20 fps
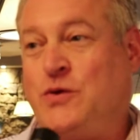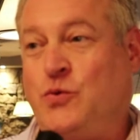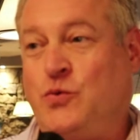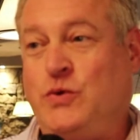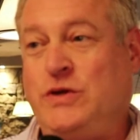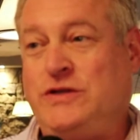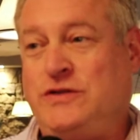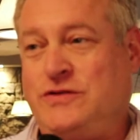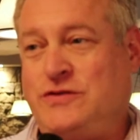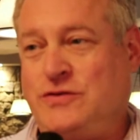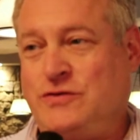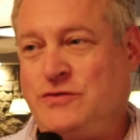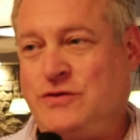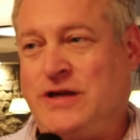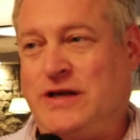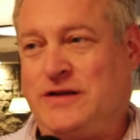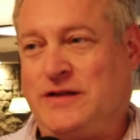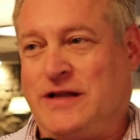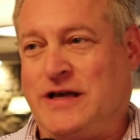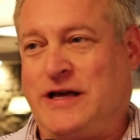We do
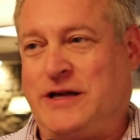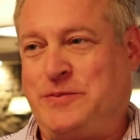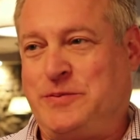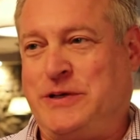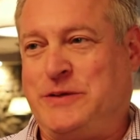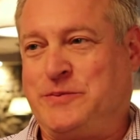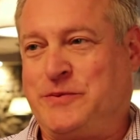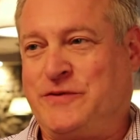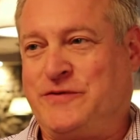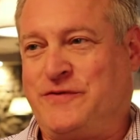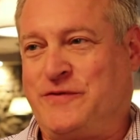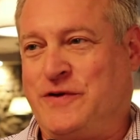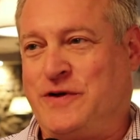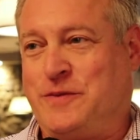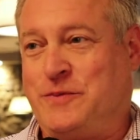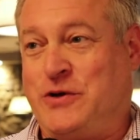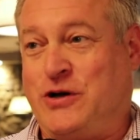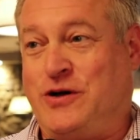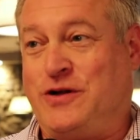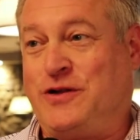get a lot of people
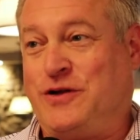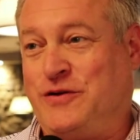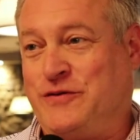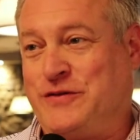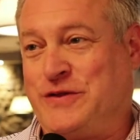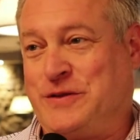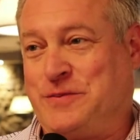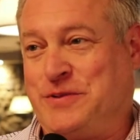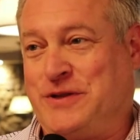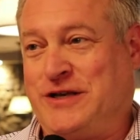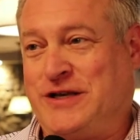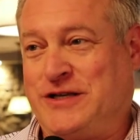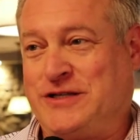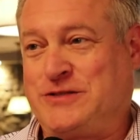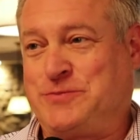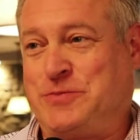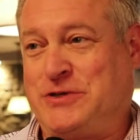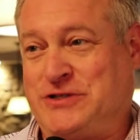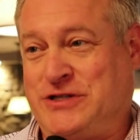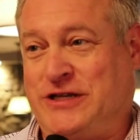from all over the
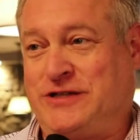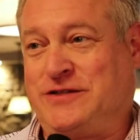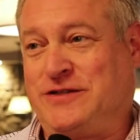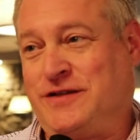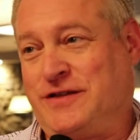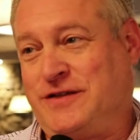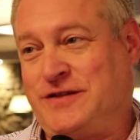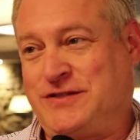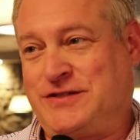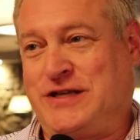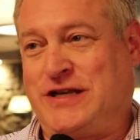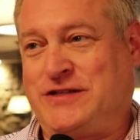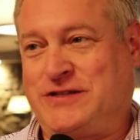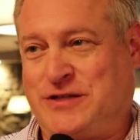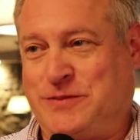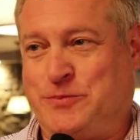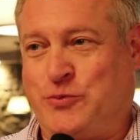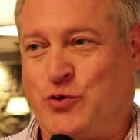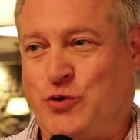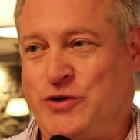place, particularly the
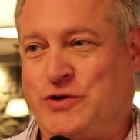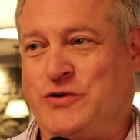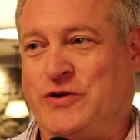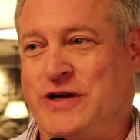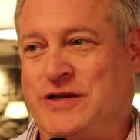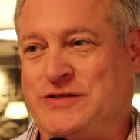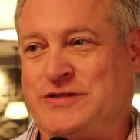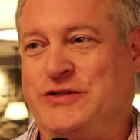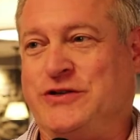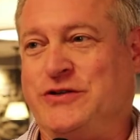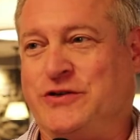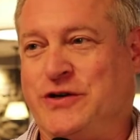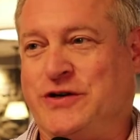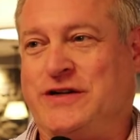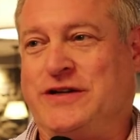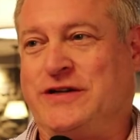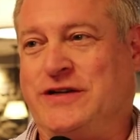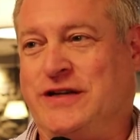states that border us, New York